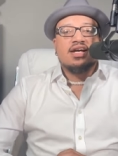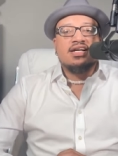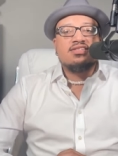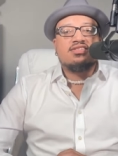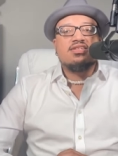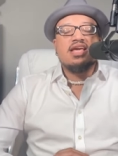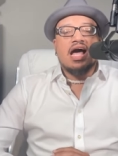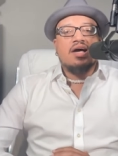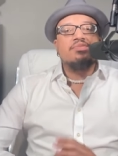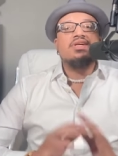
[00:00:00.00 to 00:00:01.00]
And see,
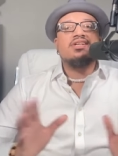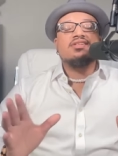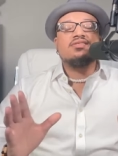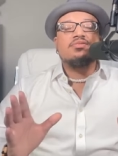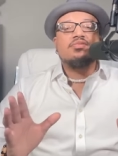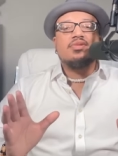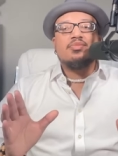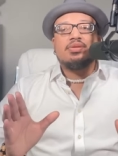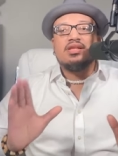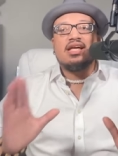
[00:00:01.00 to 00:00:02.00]
I'm going to
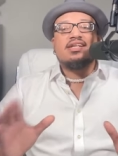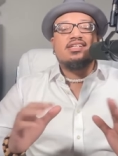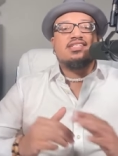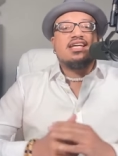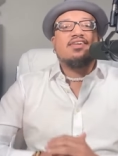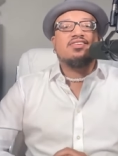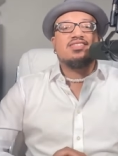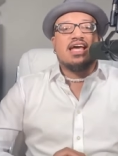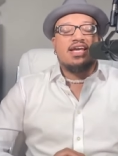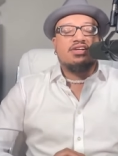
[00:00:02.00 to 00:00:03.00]
play
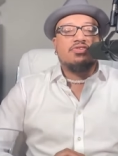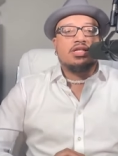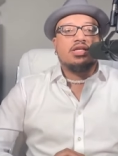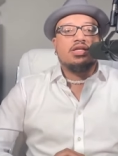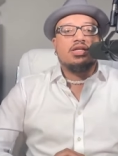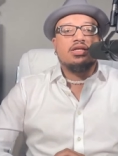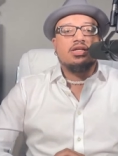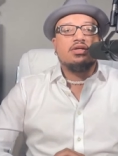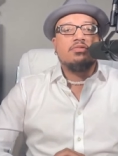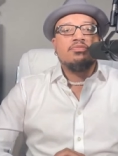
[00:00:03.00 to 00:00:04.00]
devil's advocate
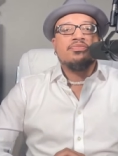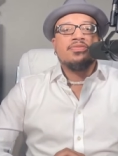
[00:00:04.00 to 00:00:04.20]
here.